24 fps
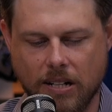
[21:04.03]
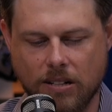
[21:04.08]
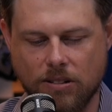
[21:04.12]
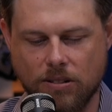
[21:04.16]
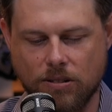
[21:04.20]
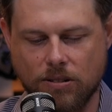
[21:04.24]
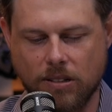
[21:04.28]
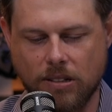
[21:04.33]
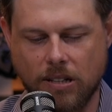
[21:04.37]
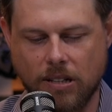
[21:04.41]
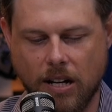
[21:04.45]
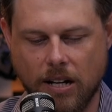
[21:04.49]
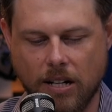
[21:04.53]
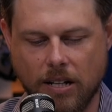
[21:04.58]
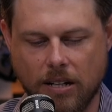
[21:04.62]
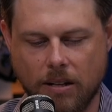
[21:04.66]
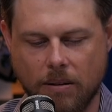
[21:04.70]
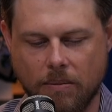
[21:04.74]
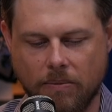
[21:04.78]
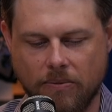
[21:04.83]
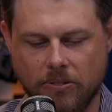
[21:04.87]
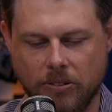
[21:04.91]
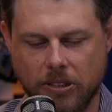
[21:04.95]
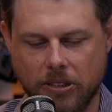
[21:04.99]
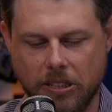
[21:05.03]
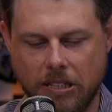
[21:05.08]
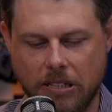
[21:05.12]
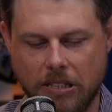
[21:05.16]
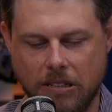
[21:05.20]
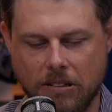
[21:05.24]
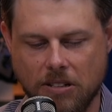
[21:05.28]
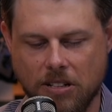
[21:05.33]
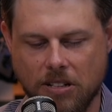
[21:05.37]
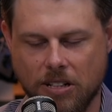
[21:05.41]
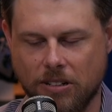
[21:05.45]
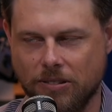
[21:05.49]
I know I am
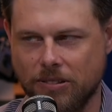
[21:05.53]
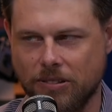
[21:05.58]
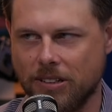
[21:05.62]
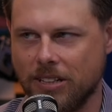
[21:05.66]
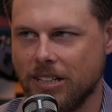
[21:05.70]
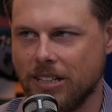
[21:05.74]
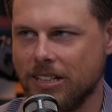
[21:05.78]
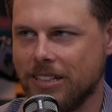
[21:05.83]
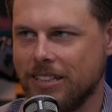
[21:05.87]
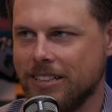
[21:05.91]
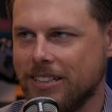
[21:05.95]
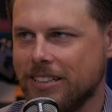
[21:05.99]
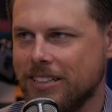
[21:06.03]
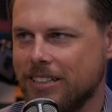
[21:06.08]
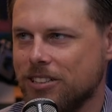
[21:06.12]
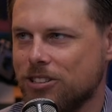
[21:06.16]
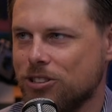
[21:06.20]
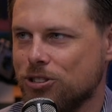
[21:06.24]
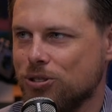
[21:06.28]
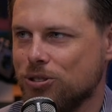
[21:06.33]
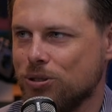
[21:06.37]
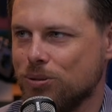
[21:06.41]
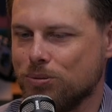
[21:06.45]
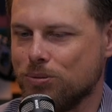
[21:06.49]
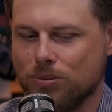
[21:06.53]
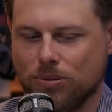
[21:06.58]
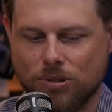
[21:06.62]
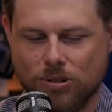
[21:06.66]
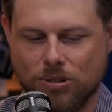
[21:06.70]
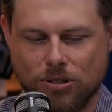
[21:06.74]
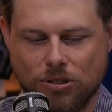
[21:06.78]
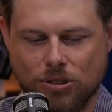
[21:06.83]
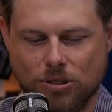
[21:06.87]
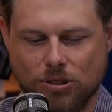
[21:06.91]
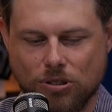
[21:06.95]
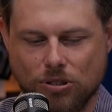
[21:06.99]
fully known. So
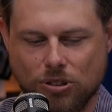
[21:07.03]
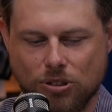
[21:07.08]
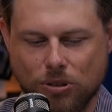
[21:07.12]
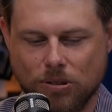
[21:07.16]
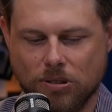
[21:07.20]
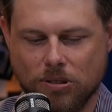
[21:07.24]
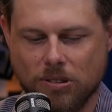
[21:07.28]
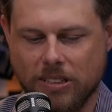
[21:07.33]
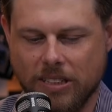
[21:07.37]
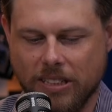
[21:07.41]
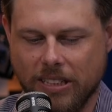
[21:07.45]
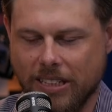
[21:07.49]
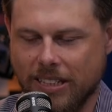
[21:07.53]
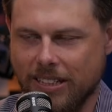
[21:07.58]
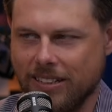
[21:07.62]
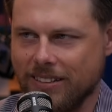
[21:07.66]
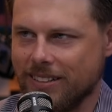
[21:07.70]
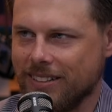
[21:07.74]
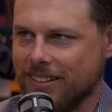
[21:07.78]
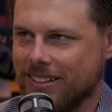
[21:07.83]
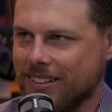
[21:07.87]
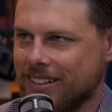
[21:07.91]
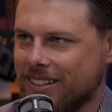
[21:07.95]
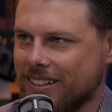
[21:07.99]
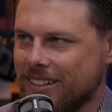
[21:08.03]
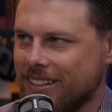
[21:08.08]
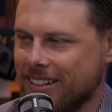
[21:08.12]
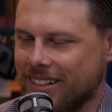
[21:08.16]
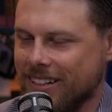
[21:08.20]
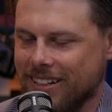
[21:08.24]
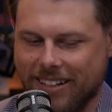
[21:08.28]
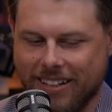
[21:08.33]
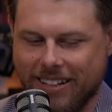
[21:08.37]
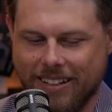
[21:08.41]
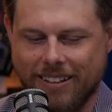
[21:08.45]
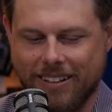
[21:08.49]
certainly,
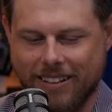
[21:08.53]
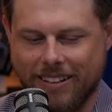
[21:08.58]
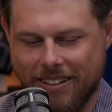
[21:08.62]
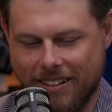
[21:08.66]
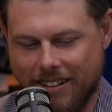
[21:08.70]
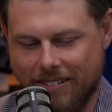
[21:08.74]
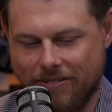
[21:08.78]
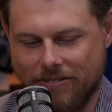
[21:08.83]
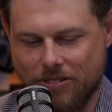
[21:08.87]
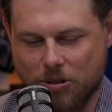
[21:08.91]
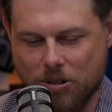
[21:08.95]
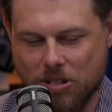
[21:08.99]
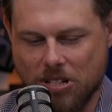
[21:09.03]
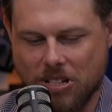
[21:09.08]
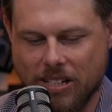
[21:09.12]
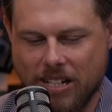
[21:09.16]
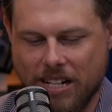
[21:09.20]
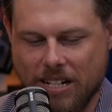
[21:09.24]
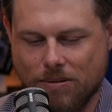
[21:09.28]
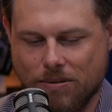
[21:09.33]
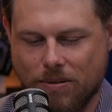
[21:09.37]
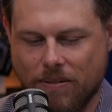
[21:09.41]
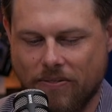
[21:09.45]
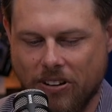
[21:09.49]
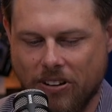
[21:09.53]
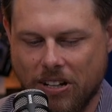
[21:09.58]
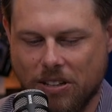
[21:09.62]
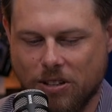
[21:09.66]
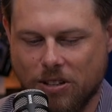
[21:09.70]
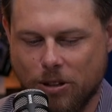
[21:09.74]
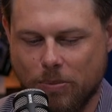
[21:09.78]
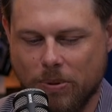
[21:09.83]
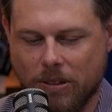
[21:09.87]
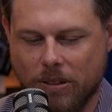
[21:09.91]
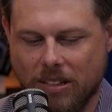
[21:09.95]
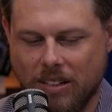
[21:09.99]
the, and, and then of course the last one, faith,
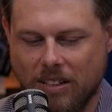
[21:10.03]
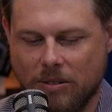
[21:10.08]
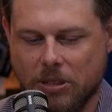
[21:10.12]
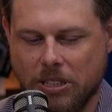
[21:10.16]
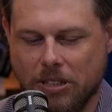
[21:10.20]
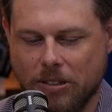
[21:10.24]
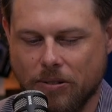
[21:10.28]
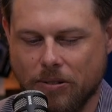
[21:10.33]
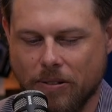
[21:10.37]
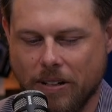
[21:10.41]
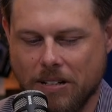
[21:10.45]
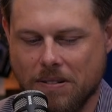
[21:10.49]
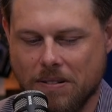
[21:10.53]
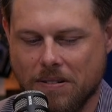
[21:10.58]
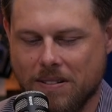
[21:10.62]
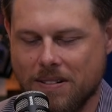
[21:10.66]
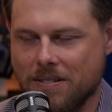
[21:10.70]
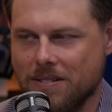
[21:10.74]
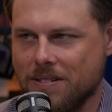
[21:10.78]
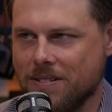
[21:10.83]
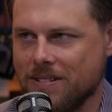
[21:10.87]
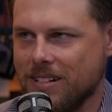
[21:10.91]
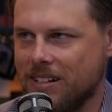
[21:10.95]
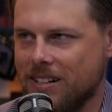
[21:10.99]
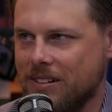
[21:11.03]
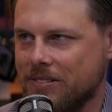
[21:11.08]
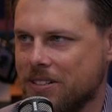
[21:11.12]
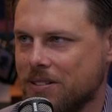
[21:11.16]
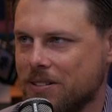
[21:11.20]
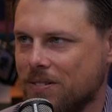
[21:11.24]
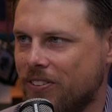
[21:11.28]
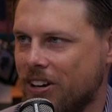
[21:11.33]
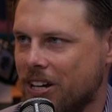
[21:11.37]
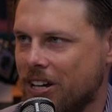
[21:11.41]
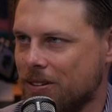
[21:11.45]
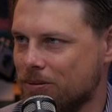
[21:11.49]
hope, and love, but the greatest of these is love,
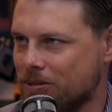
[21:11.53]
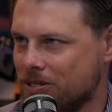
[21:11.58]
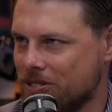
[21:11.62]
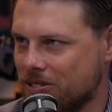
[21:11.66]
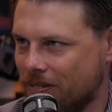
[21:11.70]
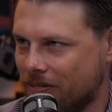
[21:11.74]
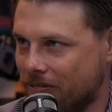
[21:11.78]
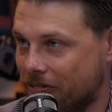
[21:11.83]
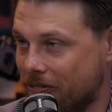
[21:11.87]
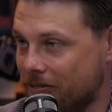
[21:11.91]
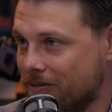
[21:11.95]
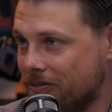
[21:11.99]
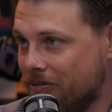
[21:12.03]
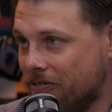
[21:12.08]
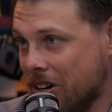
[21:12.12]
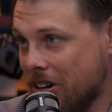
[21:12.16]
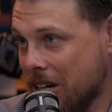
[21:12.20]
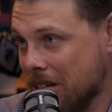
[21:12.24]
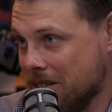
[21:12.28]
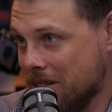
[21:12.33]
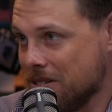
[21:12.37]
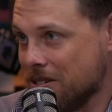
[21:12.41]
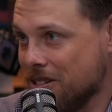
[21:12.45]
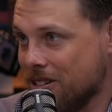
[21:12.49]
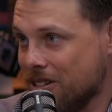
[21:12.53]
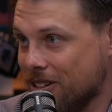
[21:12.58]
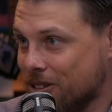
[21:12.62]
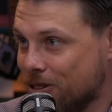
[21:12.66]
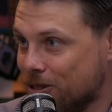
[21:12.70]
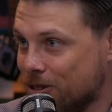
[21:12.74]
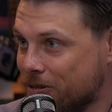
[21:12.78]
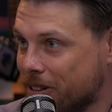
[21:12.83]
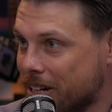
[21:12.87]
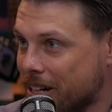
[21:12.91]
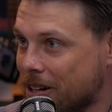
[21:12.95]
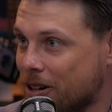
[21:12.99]
because faith is, faith is going to
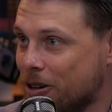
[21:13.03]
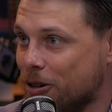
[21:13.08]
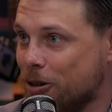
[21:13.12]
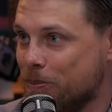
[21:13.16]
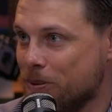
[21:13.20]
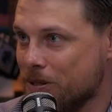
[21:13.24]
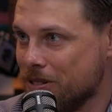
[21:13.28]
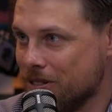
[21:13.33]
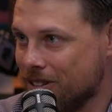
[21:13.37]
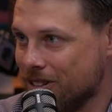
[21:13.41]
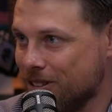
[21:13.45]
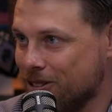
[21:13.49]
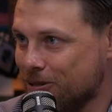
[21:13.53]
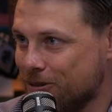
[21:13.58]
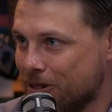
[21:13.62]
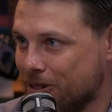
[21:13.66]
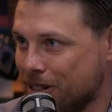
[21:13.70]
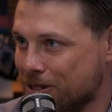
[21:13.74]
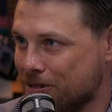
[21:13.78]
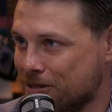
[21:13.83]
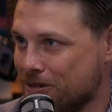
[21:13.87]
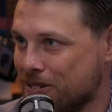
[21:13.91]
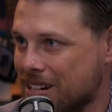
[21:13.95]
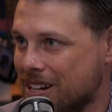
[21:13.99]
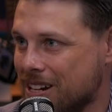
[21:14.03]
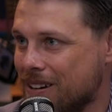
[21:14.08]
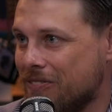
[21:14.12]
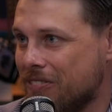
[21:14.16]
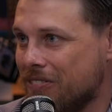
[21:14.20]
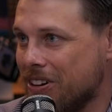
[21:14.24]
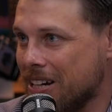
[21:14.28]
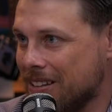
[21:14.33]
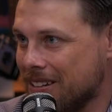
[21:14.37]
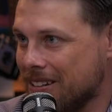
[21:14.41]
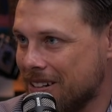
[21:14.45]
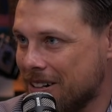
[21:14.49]
go away. Hope is going to go away. You don't need
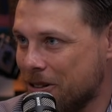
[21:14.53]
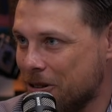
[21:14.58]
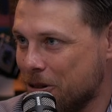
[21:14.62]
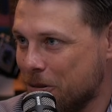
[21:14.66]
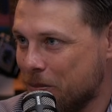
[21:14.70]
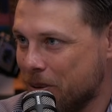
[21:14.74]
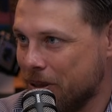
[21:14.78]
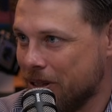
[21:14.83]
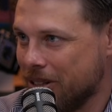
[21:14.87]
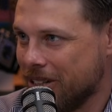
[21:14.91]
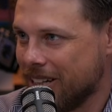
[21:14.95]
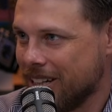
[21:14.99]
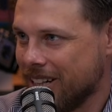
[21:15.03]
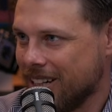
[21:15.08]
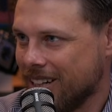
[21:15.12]
faith and hope.